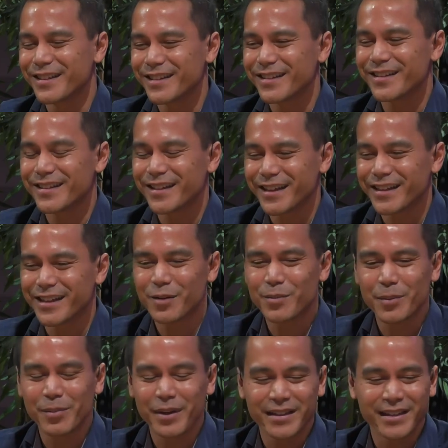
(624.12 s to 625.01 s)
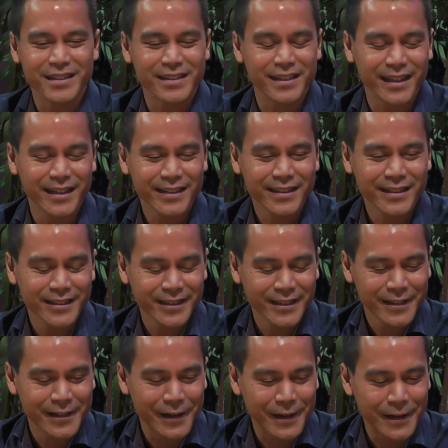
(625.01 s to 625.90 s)
I count my blessings there.
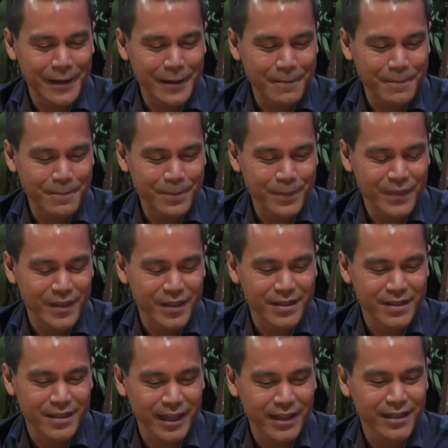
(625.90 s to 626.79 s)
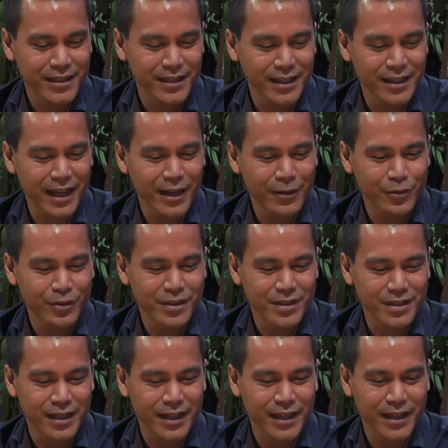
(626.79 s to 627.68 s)
Secondly, I
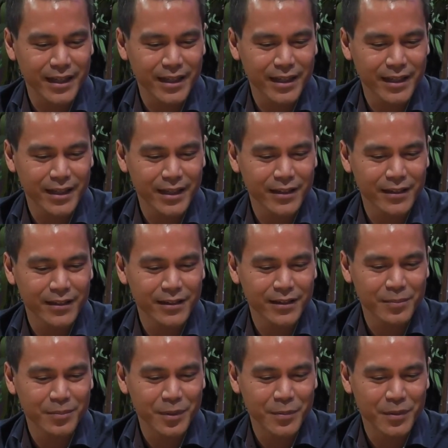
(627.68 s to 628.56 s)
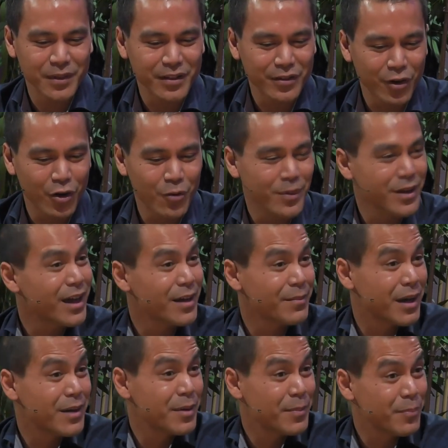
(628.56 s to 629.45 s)
would say the people that know me,
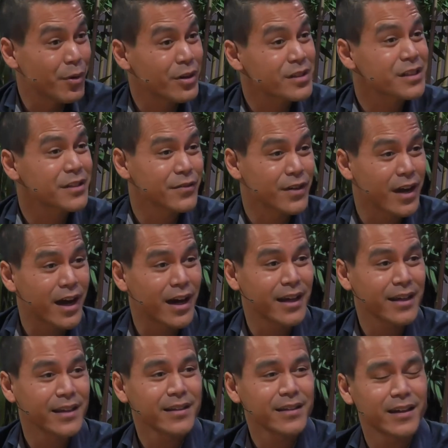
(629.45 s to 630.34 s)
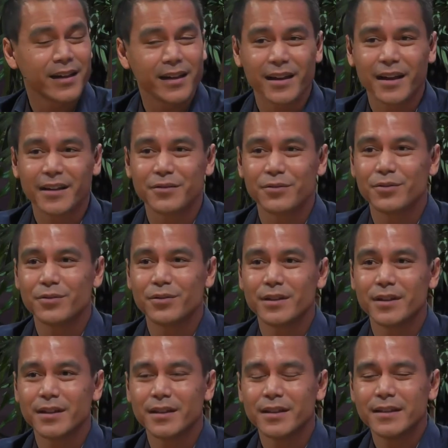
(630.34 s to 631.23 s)
I'm a positive guy. I like
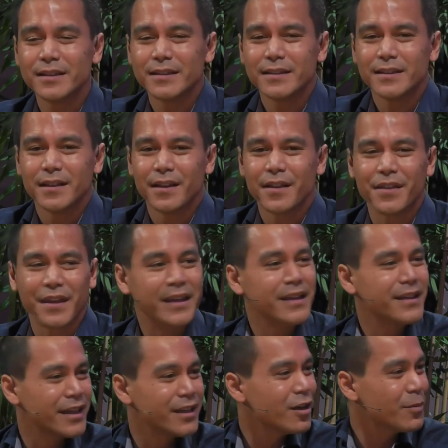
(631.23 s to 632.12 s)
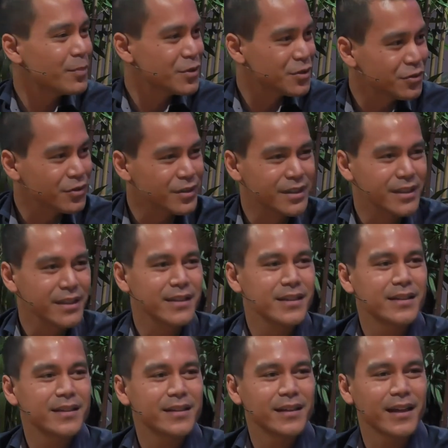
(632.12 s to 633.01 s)
to think in
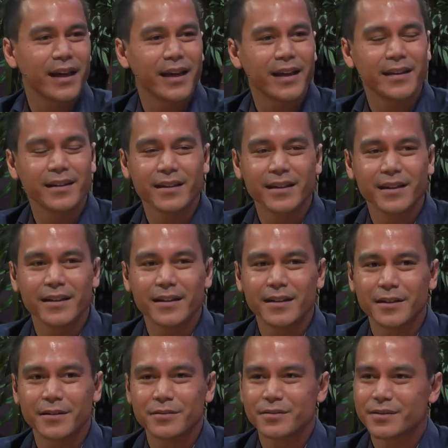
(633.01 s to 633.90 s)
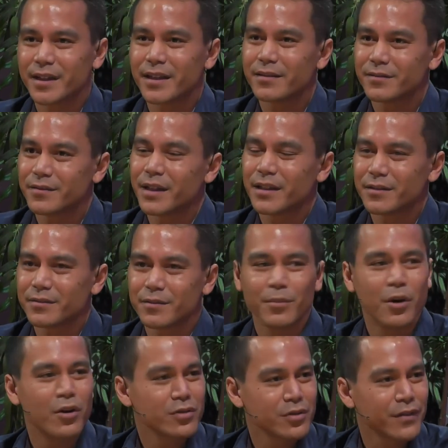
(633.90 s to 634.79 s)
opportunities and take
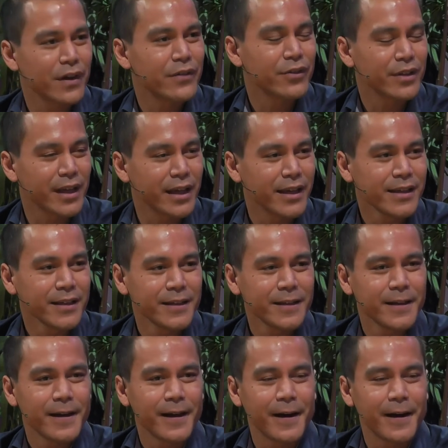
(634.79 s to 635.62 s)
the most of every day.